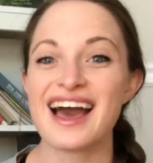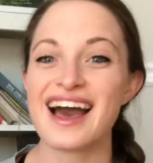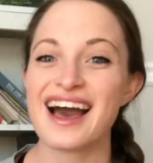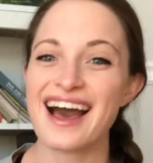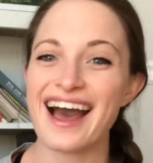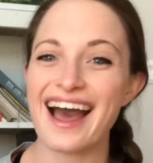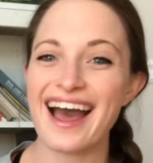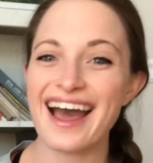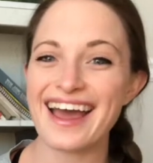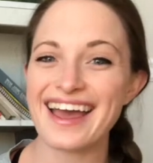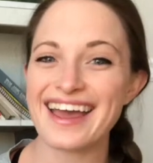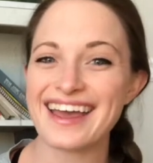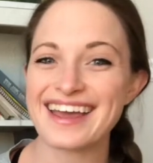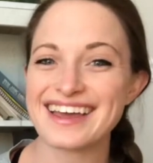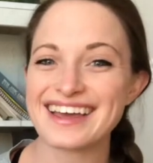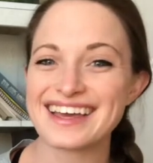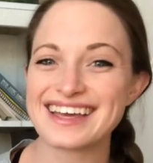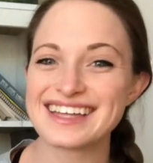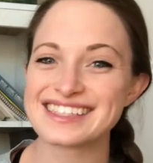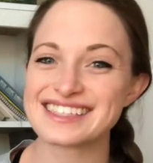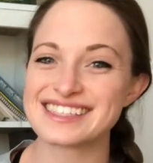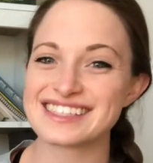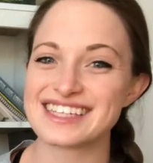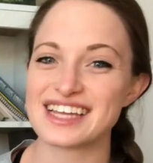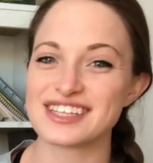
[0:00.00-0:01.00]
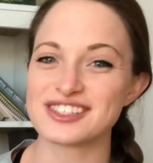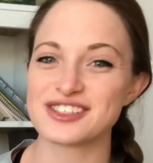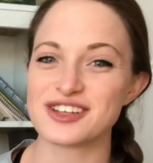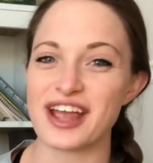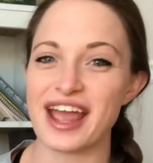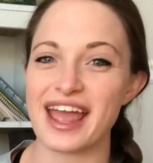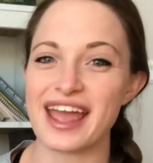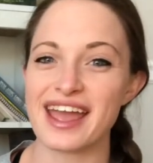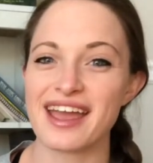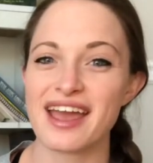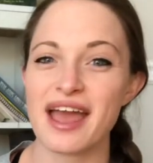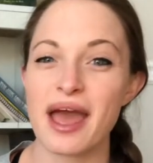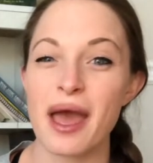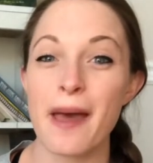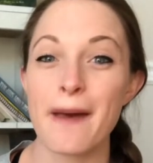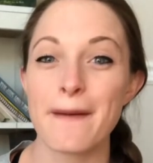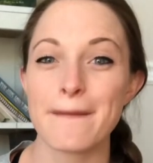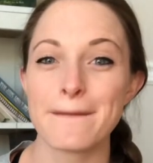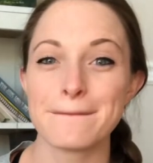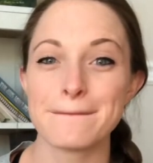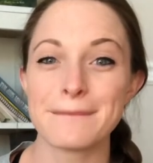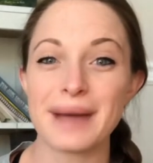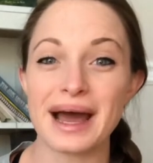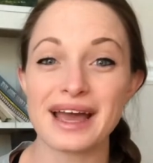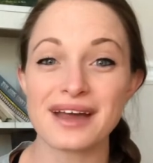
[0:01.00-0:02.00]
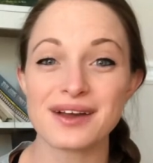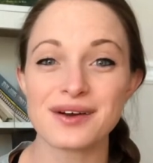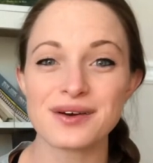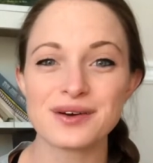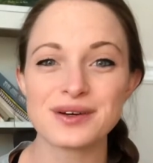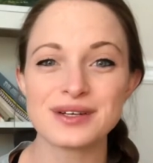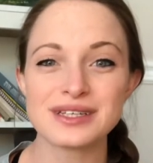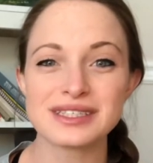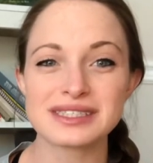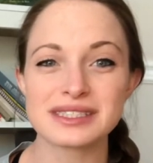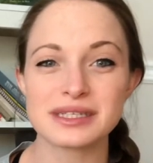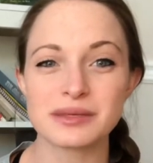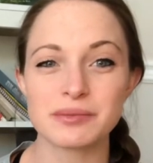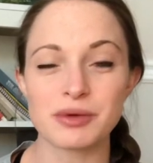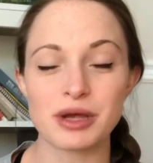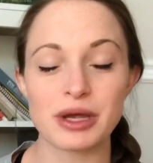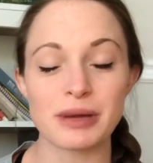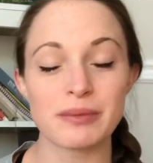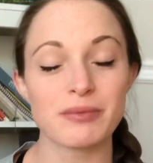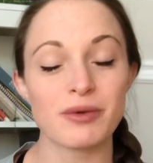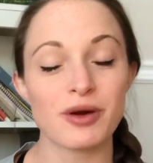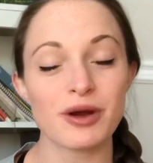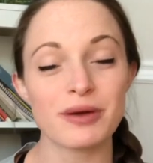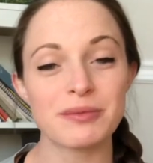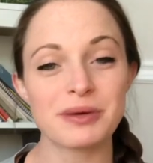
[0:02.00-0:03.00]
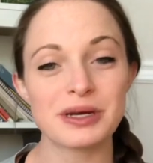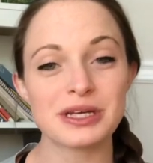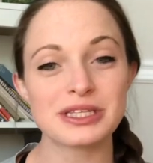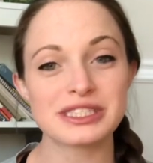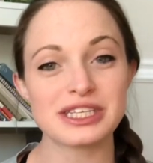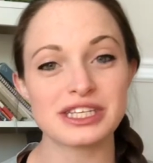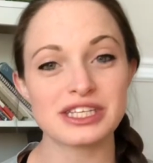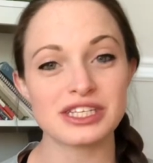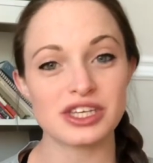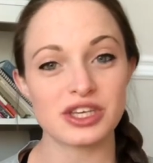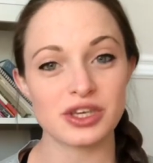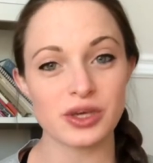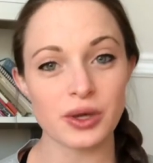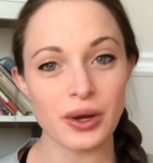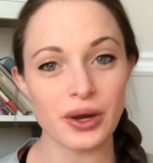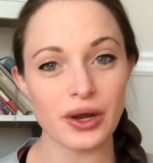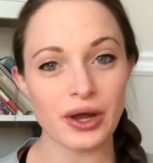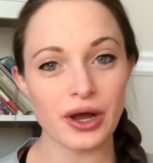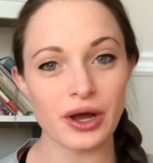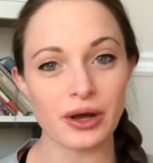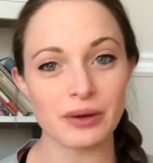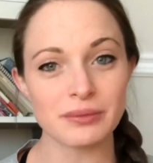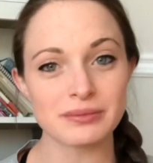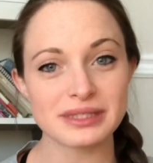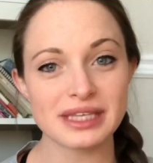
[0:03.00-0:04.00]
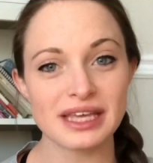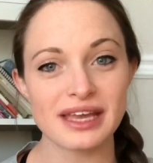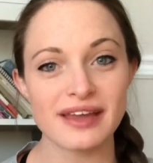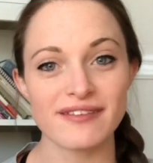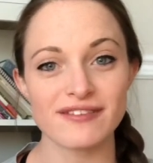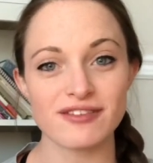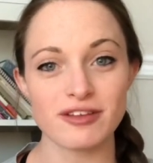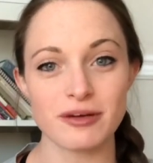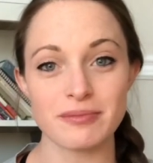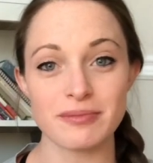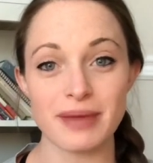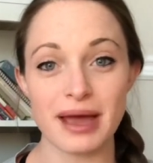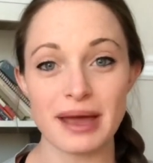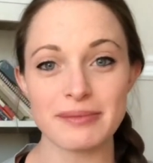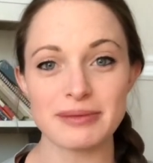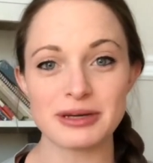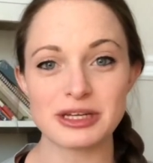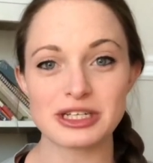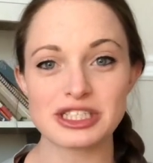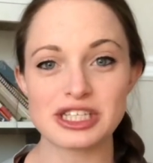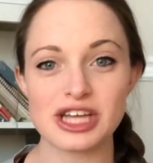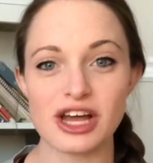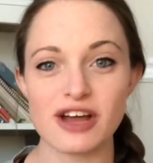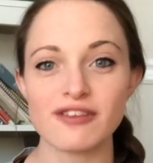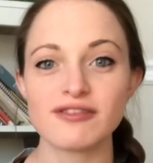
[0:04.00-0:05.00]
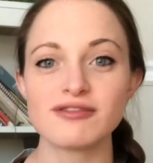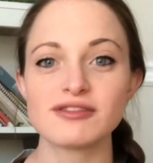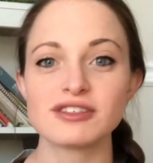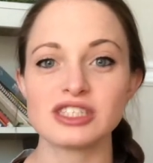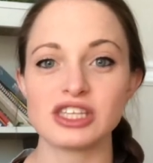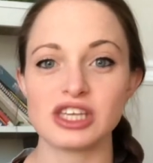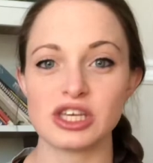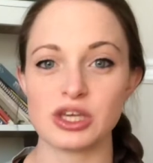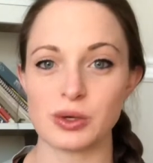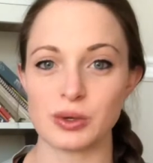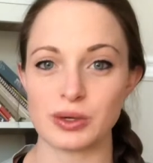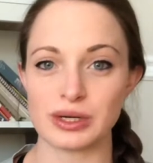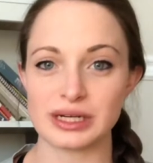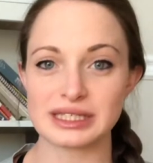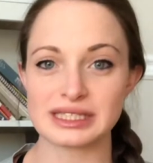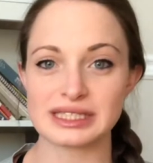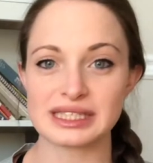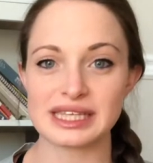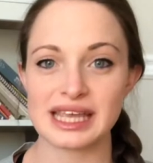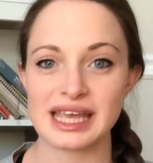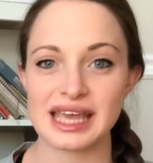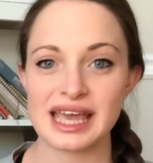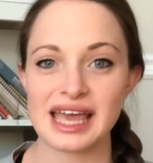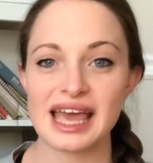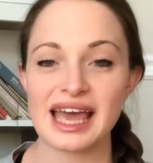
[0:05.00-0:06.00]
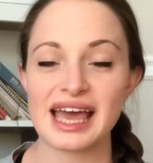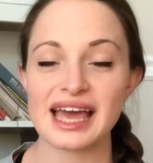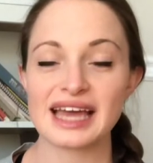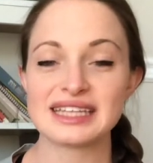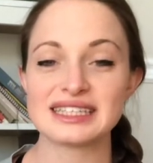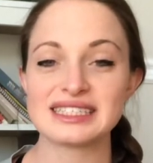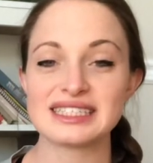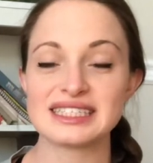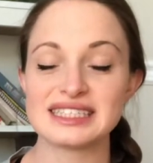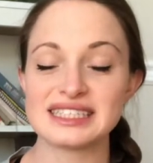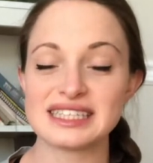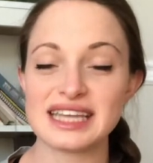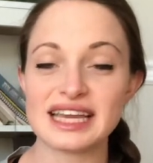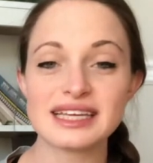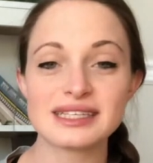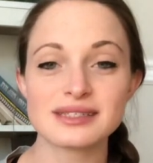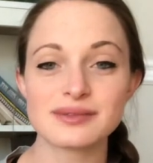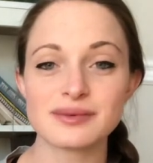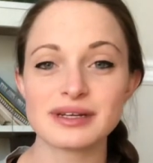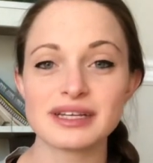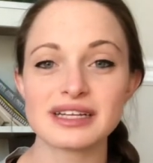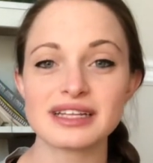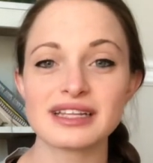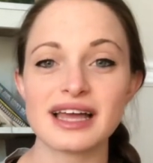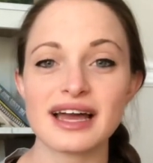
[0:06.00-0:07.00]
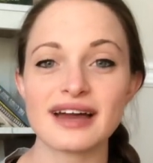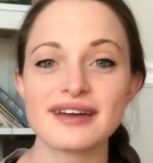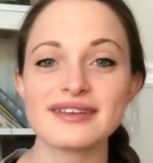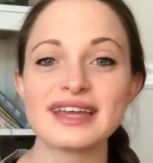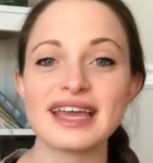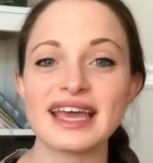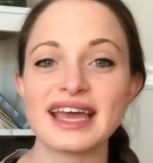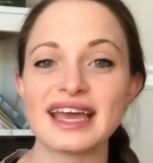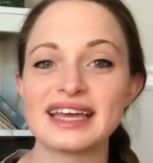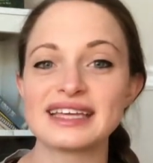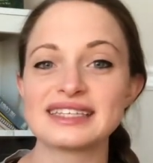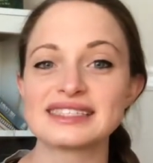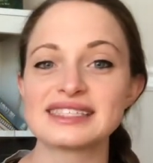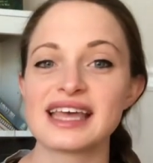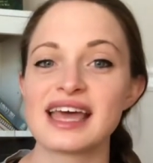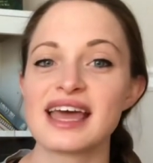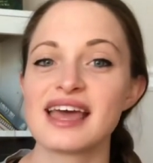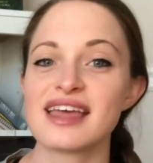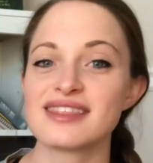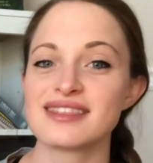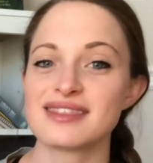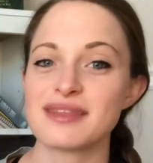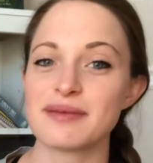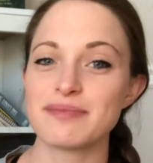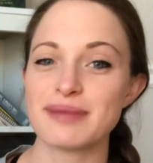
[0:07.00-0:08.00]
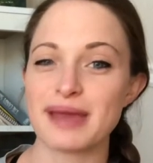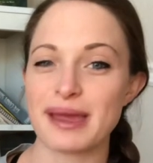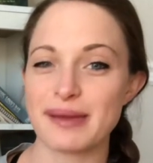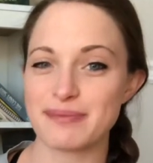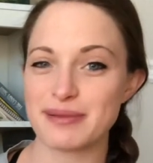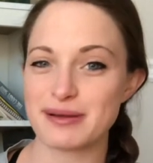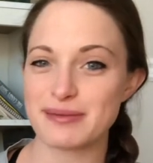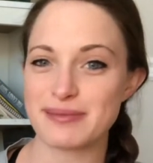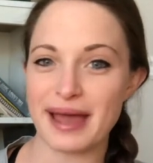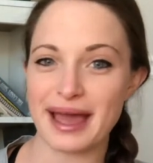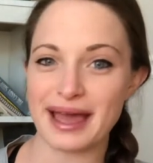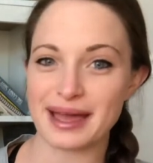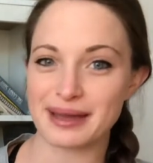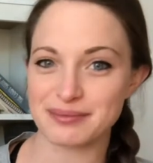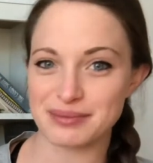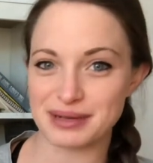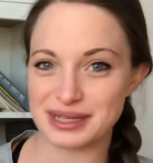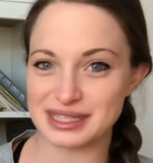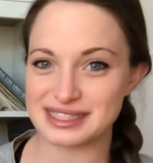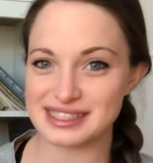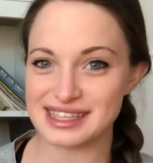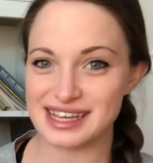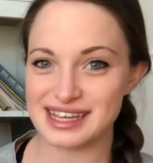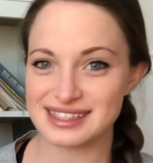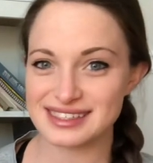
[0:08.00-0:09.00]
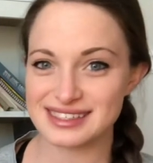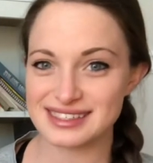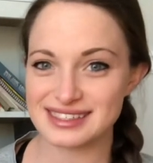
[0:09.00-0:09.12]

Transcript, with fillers: Hi, it's Desirae. My goal is to bring more books into your homes from my bookshelf to yours, and today's read aloud is The Paper Bag Princess.